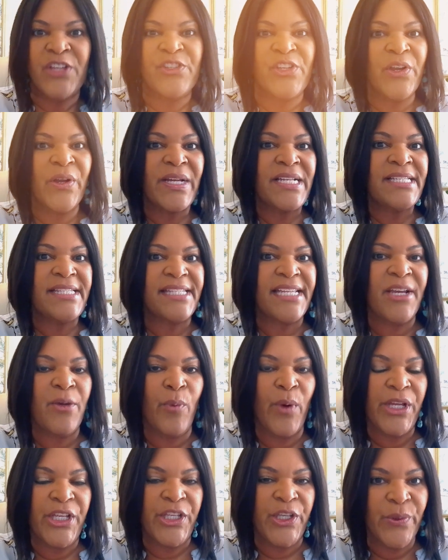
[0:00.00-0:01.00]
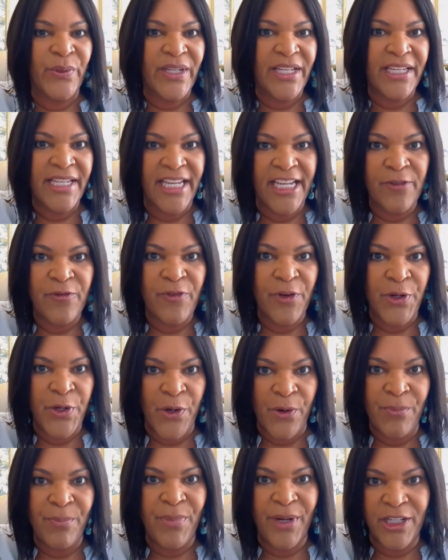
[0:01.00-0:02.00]
so you can see what you can get for
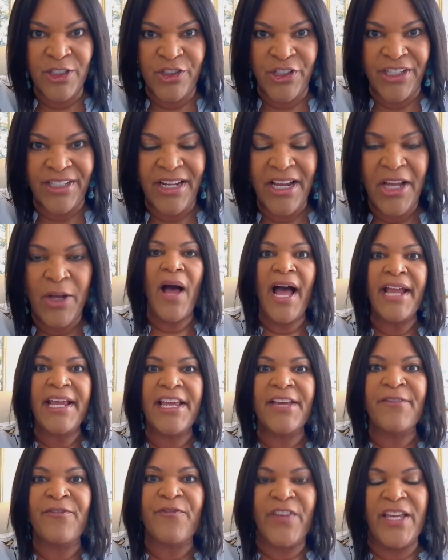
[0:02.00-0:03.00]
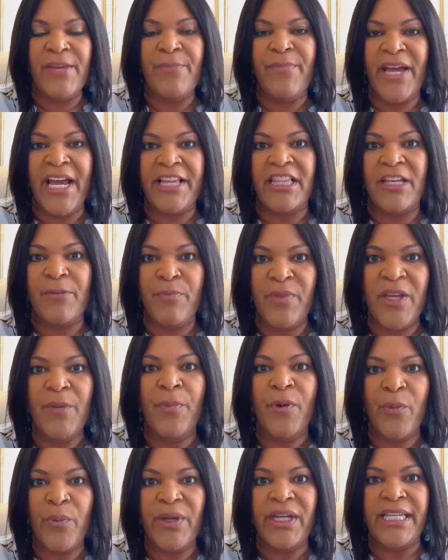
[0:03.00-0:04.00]
your budget. I get feedback that
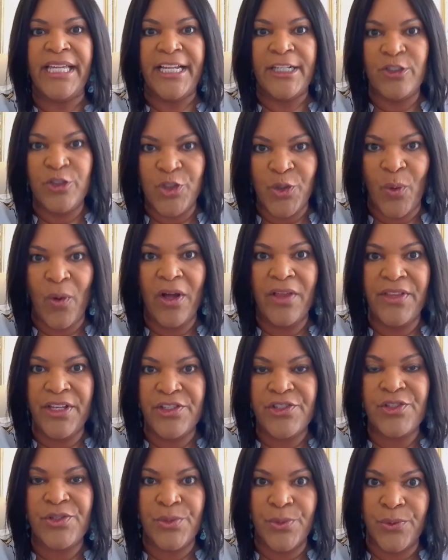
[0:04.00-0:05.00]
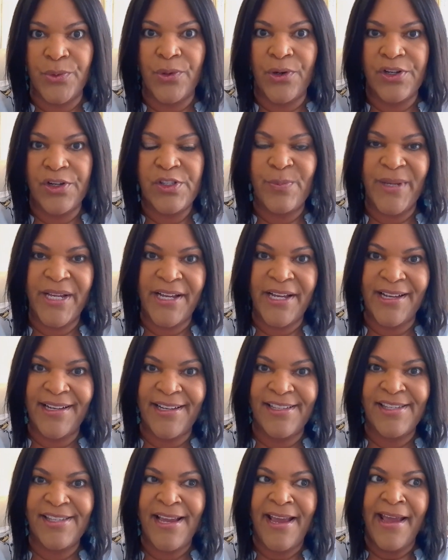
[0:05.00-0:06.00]
people really enjoy these tours
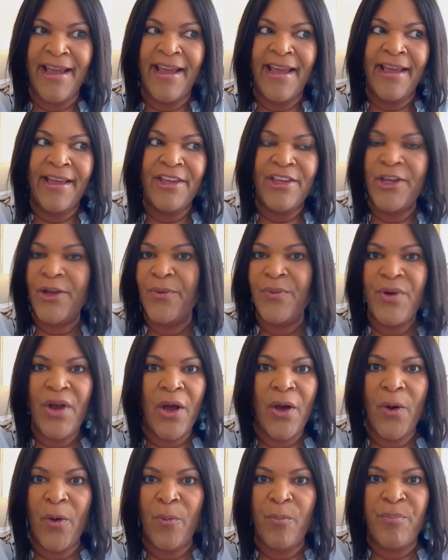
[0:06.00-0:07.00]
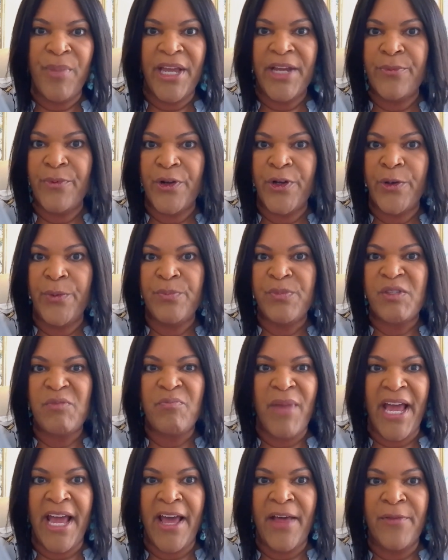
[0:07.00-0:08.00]
because you know bedrooms,
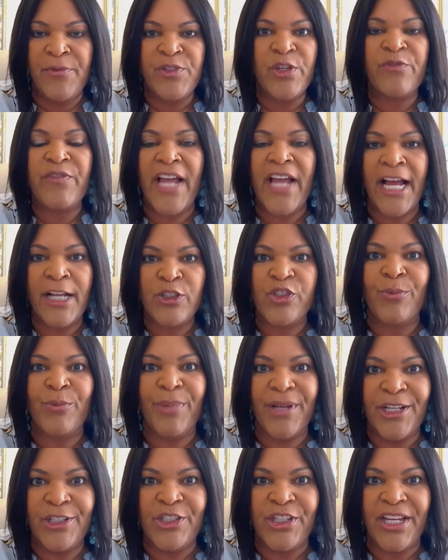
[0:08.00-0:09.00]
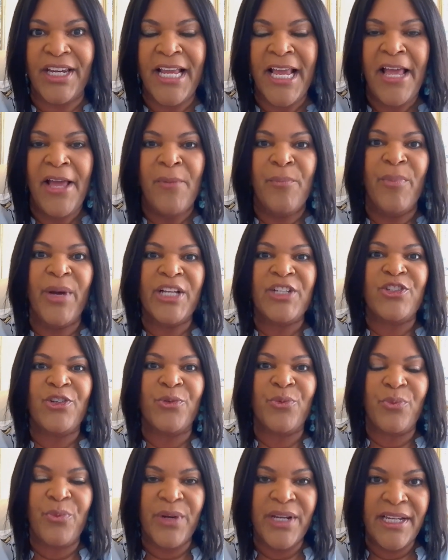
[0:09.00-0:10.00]
baths, you've got your budget. But
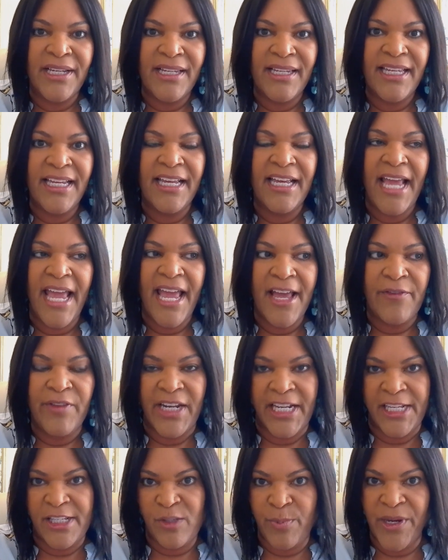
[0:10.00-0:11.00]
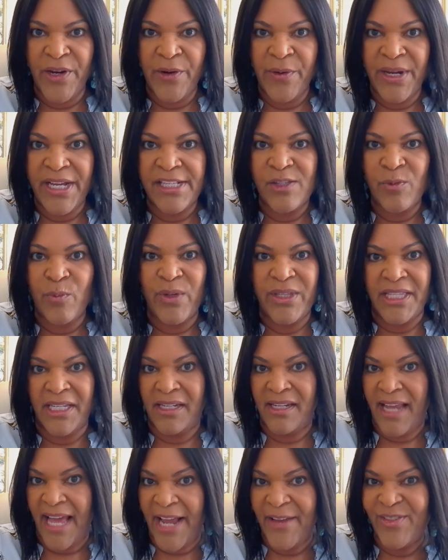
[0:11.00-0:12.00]
to really have an experience with the
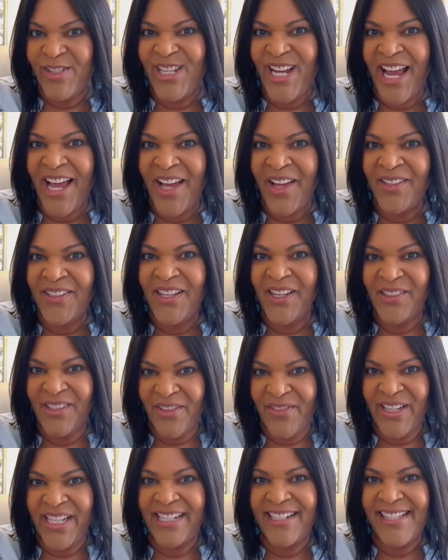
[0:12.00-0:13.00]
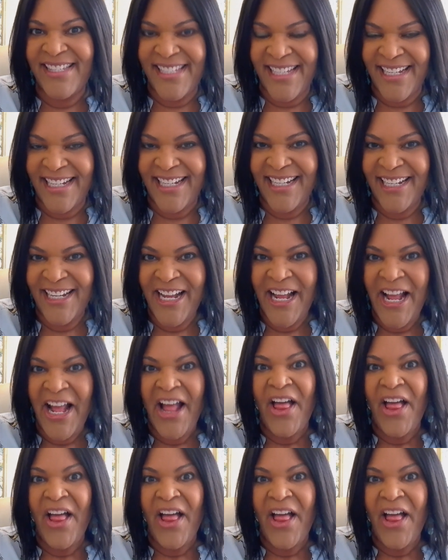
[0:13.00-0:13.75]
lifestyle of living in a city,